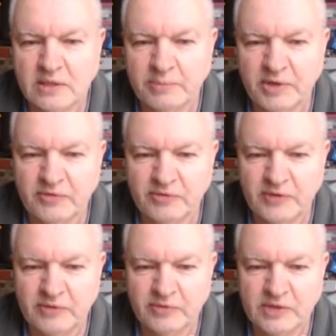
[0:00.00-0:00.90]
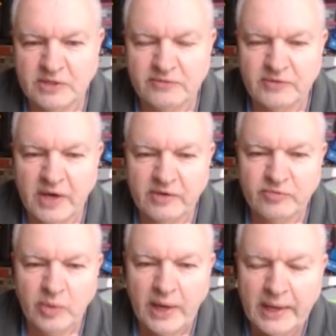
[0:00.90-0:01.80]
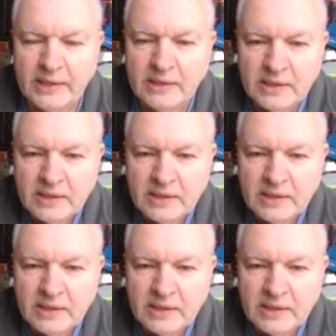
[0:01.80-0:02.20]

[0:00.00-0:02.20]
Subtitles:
a perfect fit for this 5-way